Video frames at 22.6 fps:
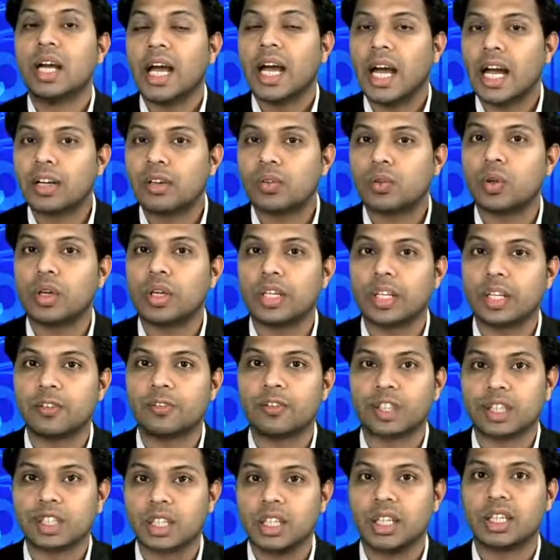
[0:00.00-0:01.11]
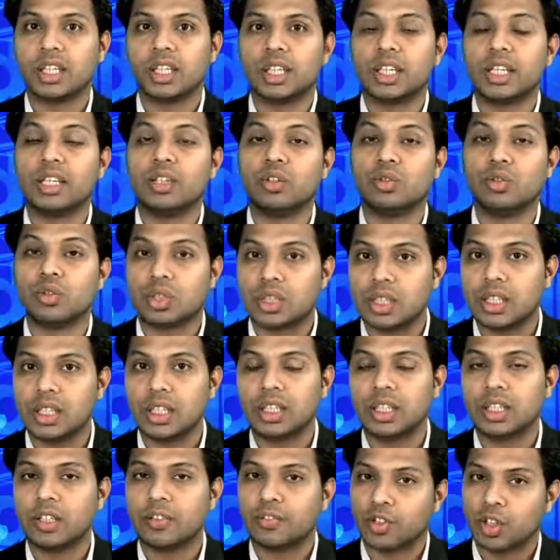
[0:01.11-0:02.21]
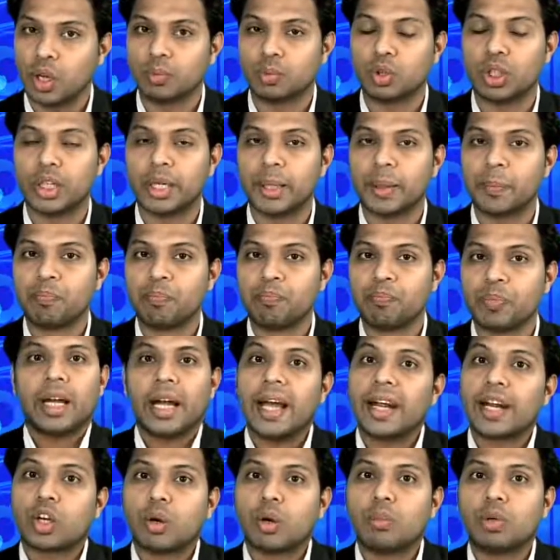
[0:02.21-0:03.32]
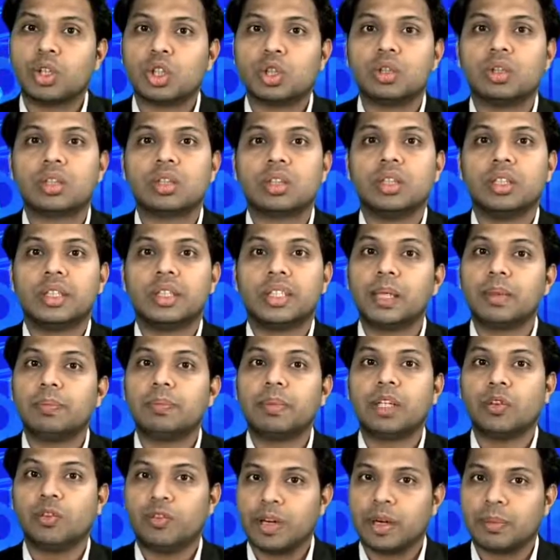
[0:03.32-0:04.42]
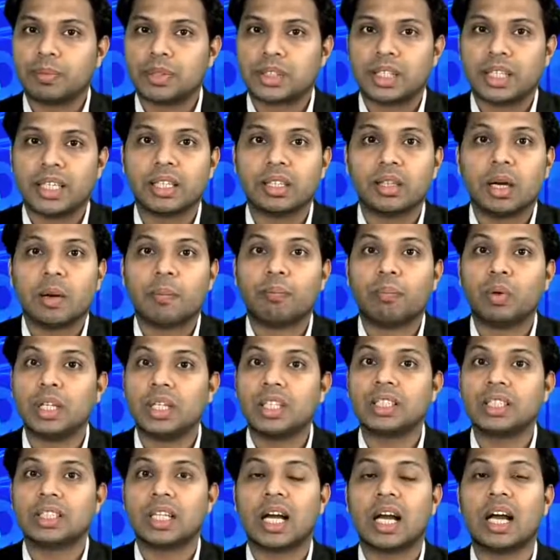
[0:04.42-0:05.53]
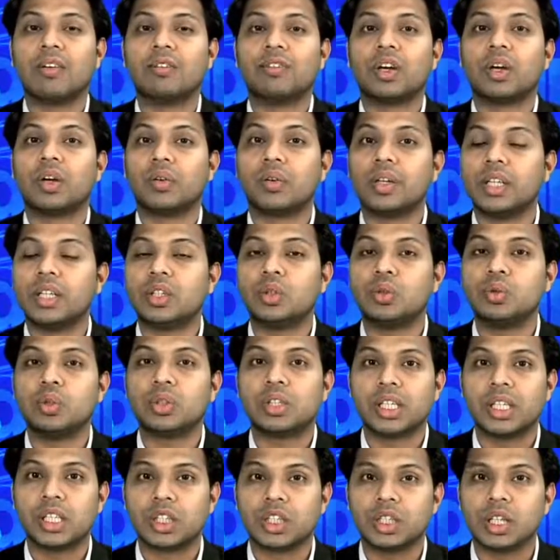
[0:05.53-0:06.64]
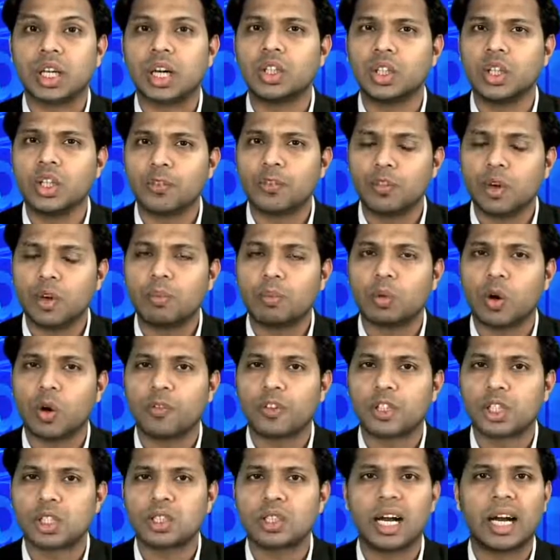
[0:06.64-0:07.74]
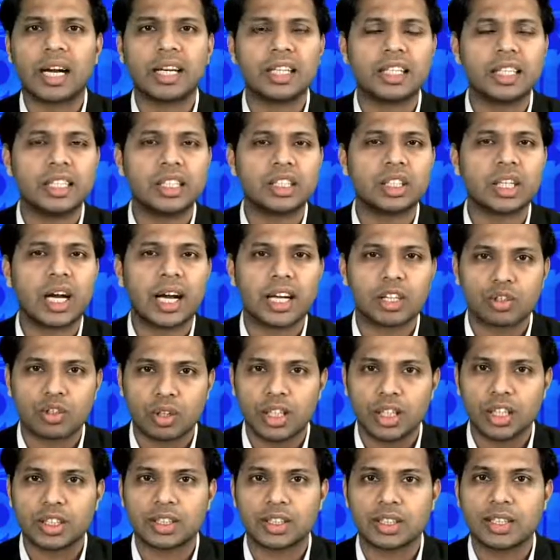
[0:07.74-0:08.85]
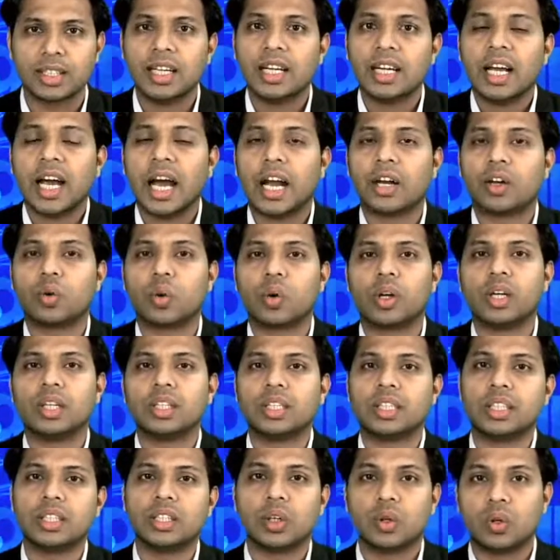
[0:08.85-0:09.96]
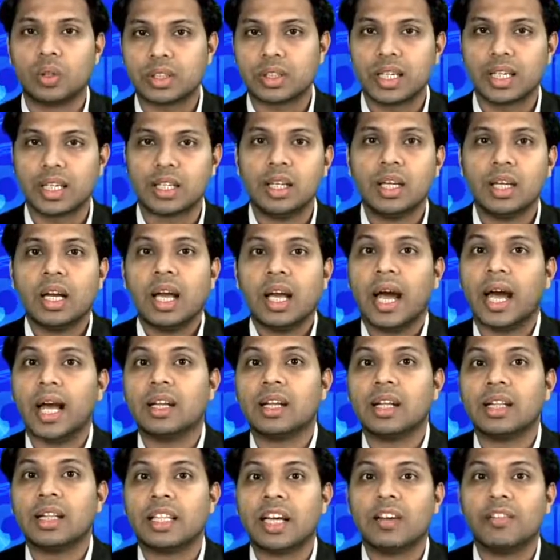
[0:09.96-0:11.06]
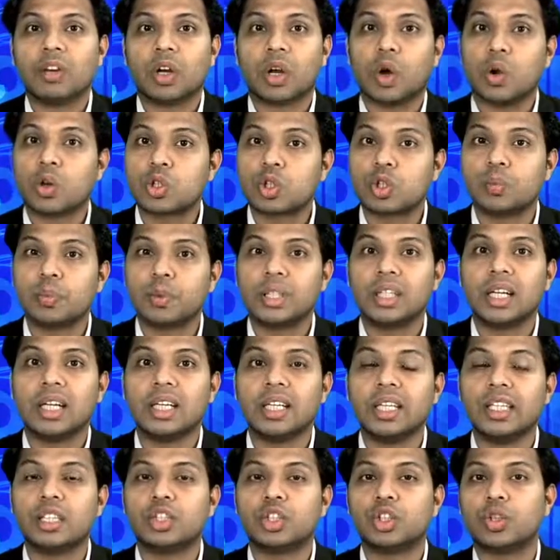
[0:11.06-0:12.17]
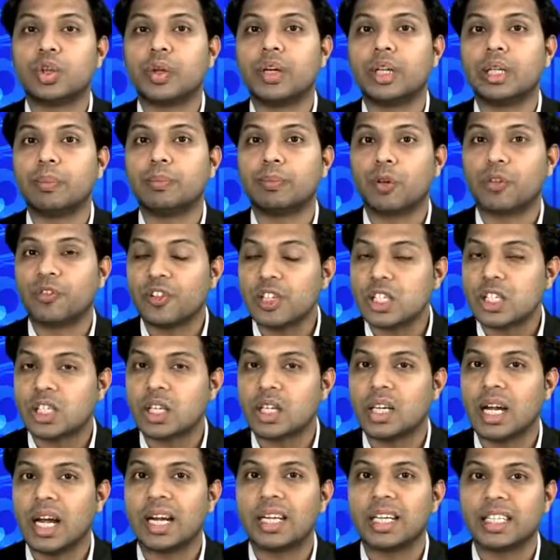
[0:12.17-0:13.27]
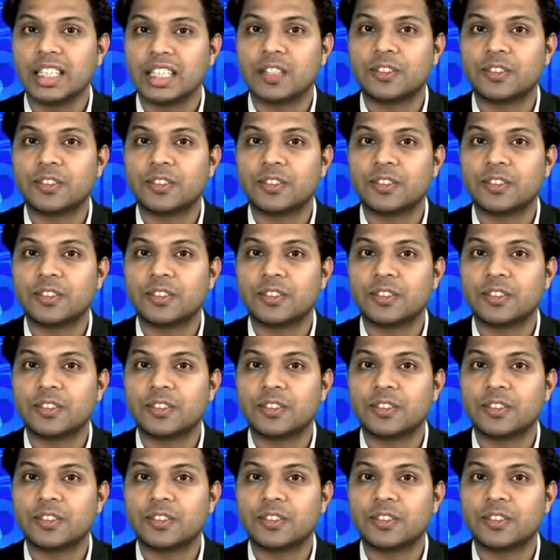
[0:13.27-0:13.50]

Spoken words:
and quarantine facility in New Zealand from today. Air Commodore Digby Webb said police have agreed to station a uniformed officer at each isolation and quarantine hotel, and there will also be a lead security professional at each